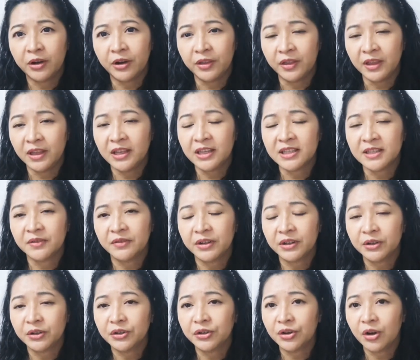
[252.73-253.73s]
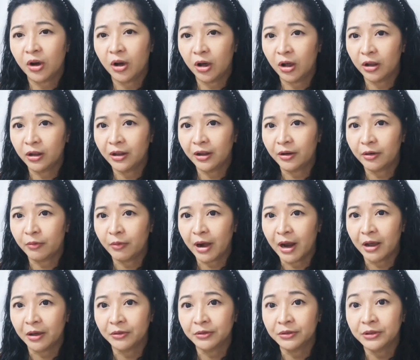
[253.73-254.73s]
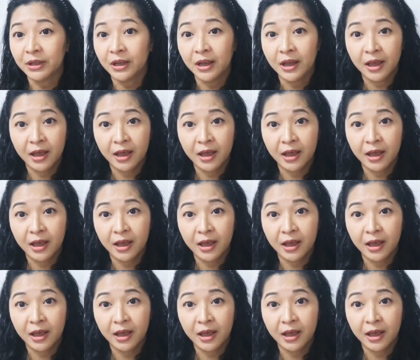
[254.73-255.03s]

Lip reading: I think it's a very good all-around